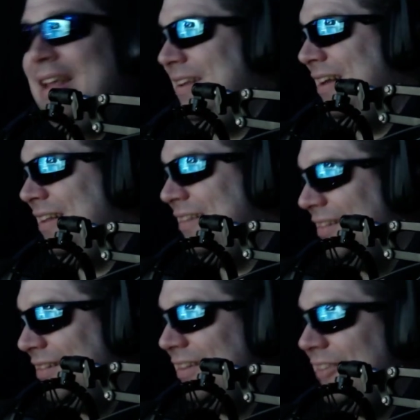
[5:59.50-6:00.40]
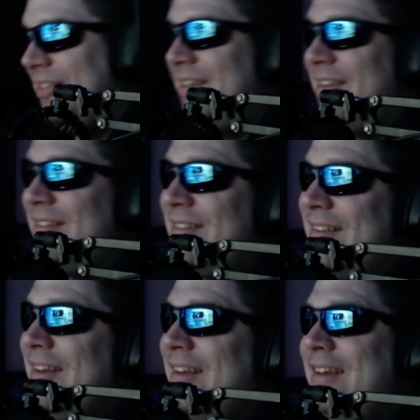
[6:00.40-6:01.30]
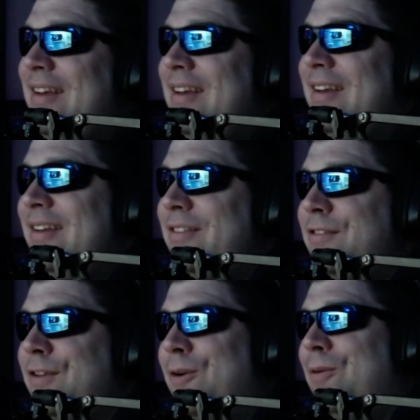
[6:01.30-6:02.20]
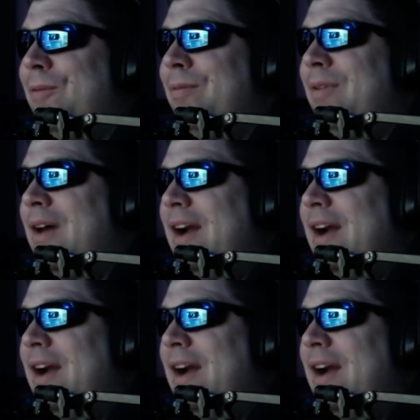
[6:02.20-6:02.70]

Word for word: That's the thing with this. So, I